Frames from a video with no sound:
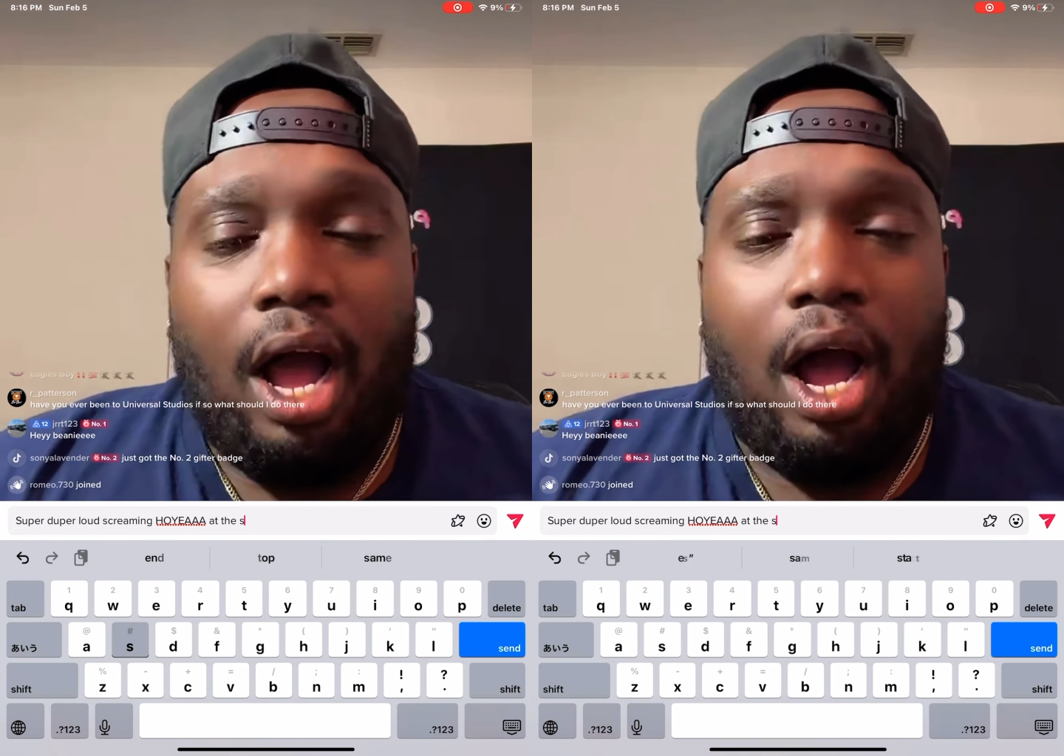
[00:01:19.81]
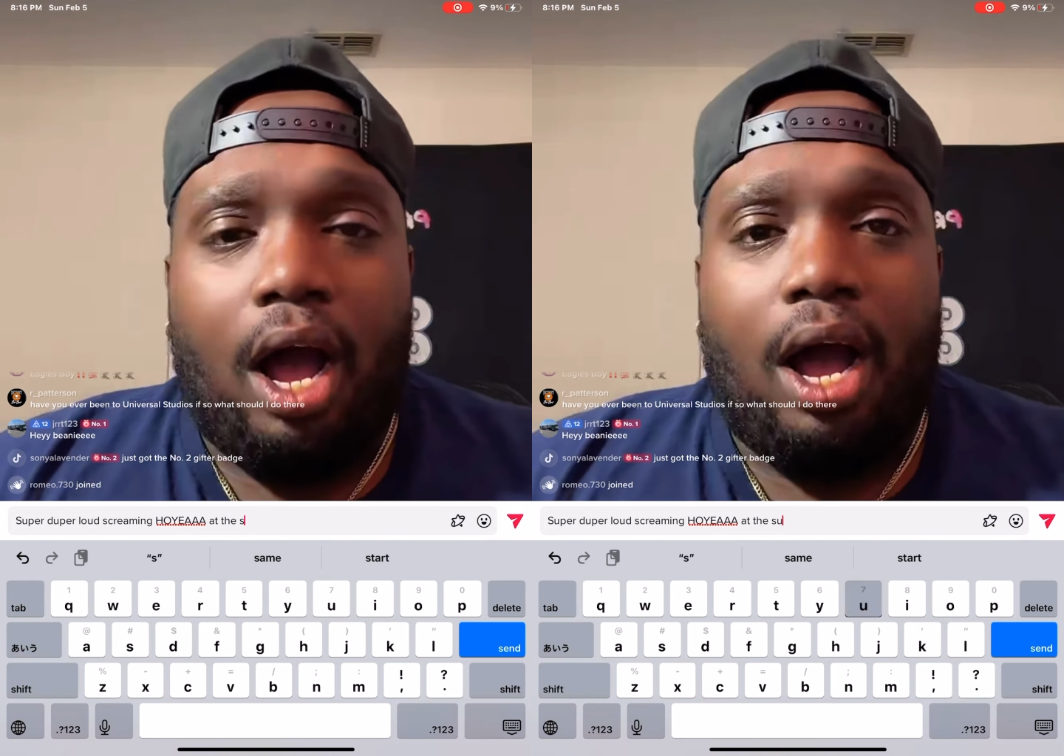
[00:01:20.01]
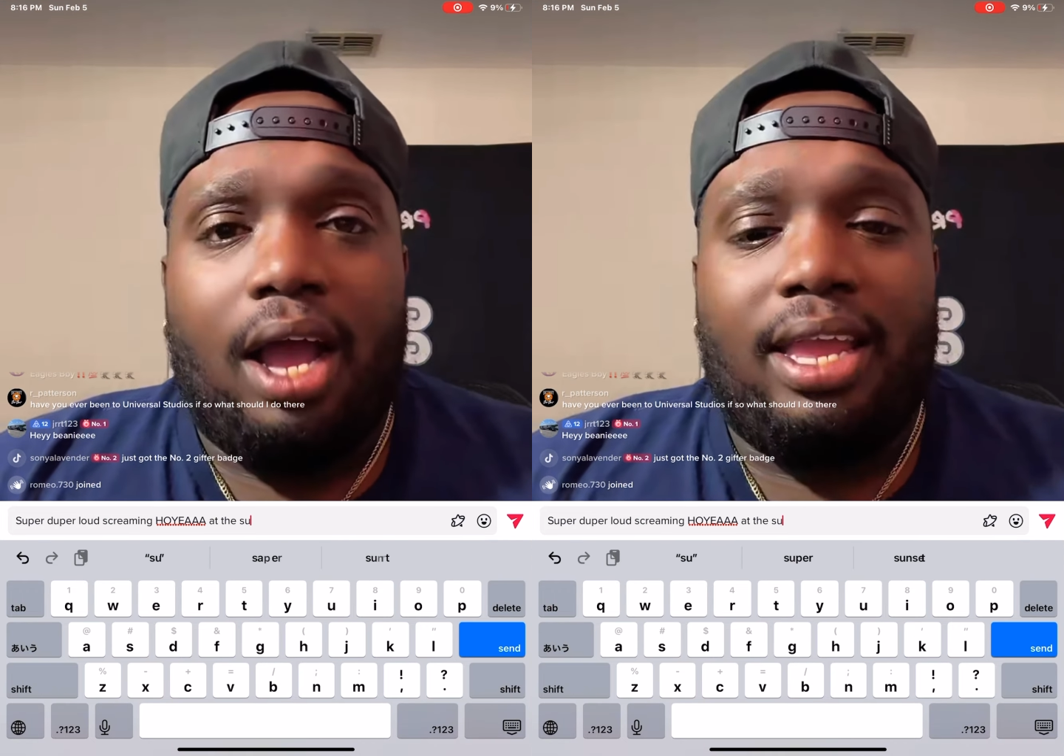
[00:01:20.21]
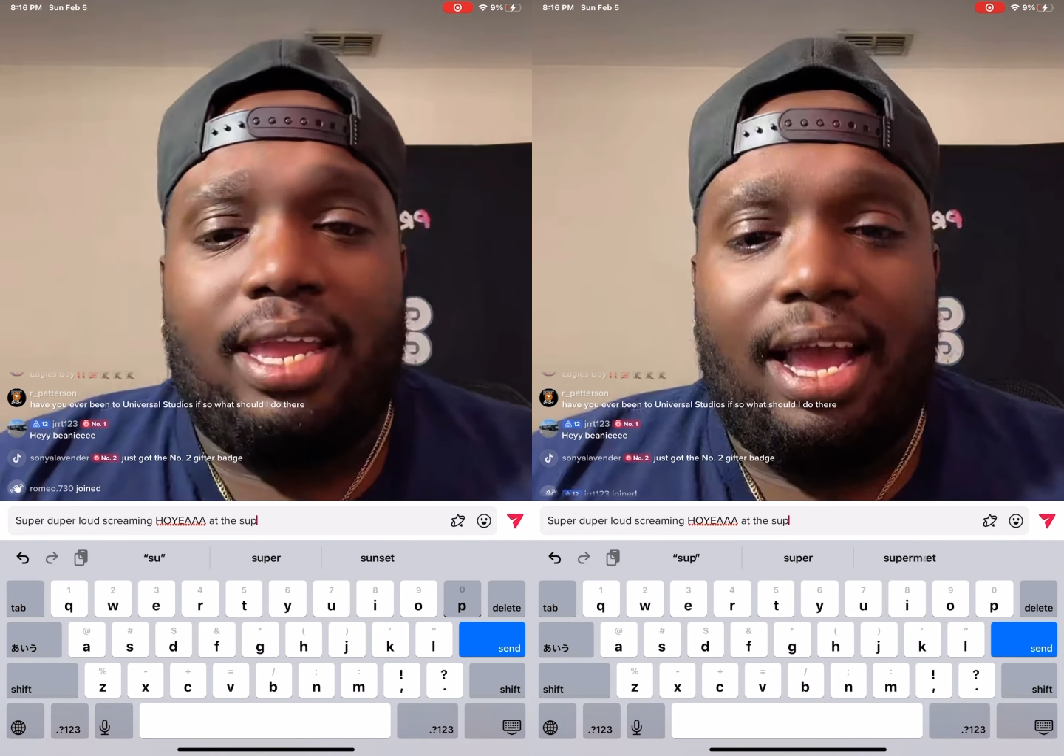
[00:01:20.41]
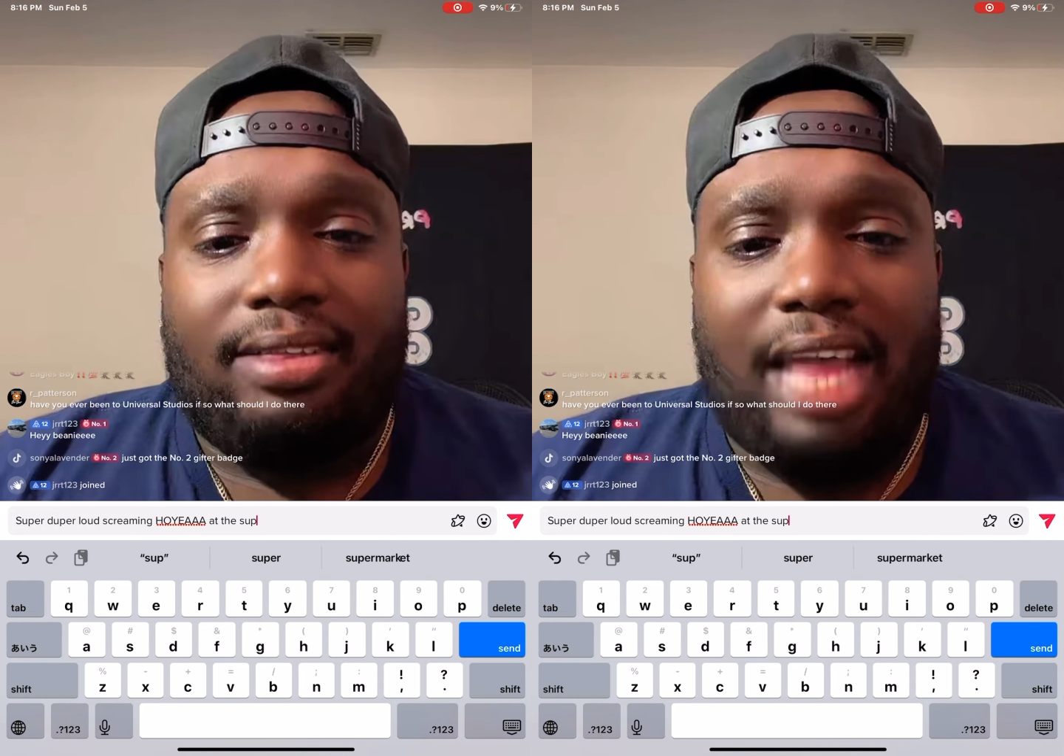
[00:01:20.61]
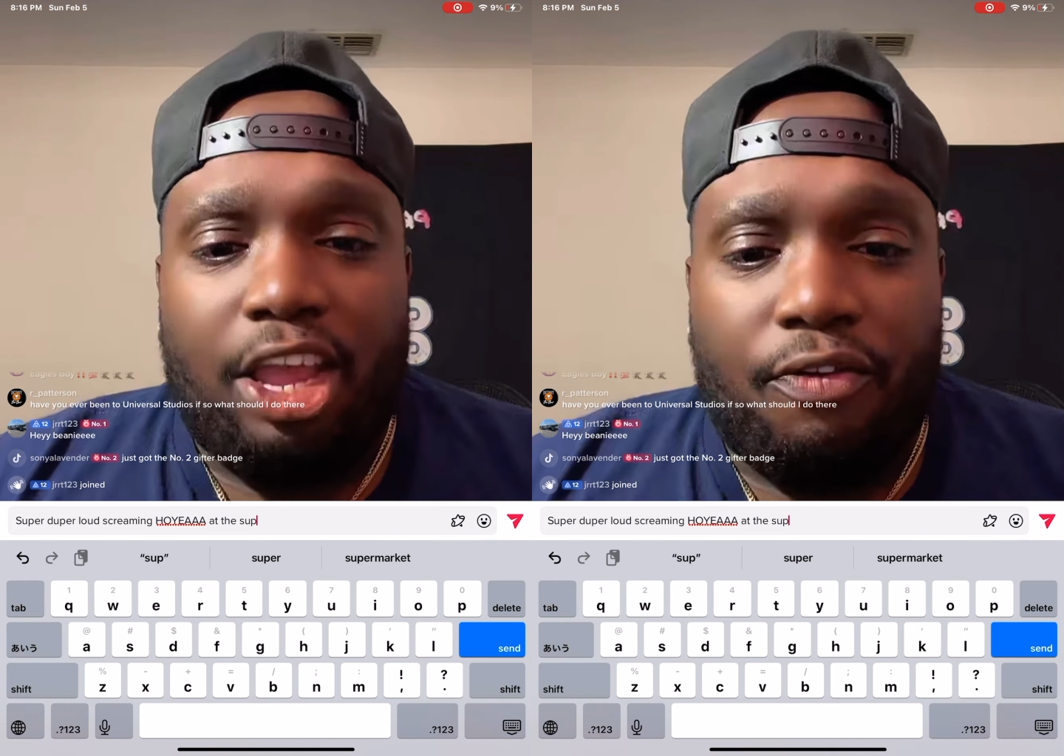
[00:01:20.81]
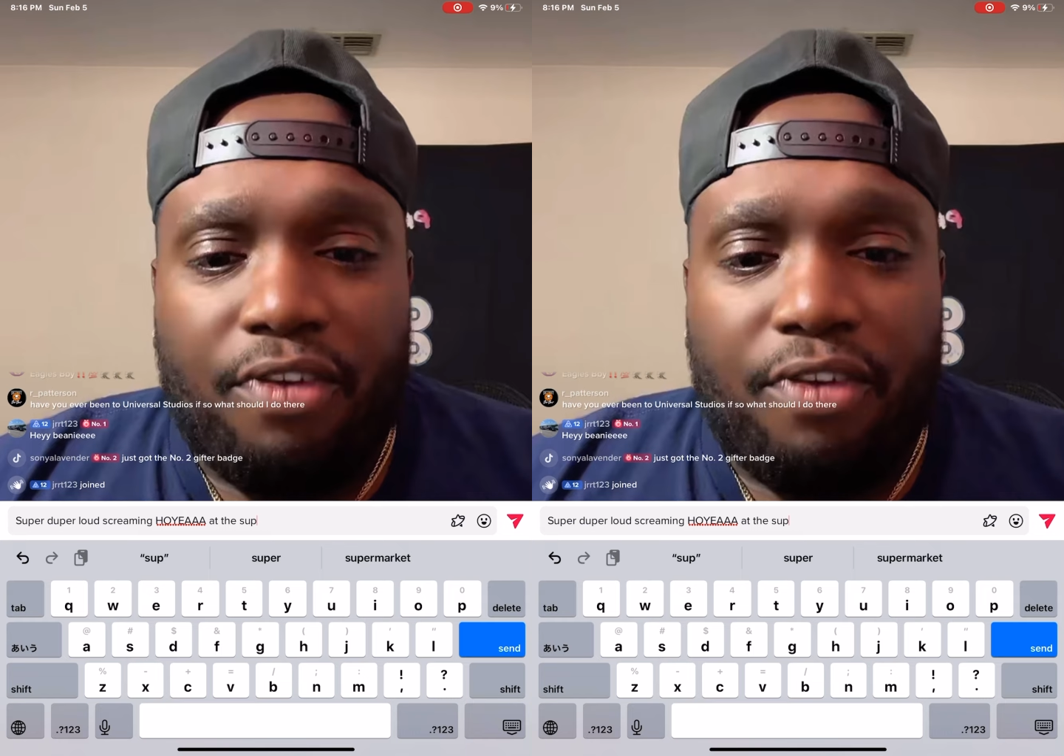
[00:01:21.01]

Uh, yeah, thank you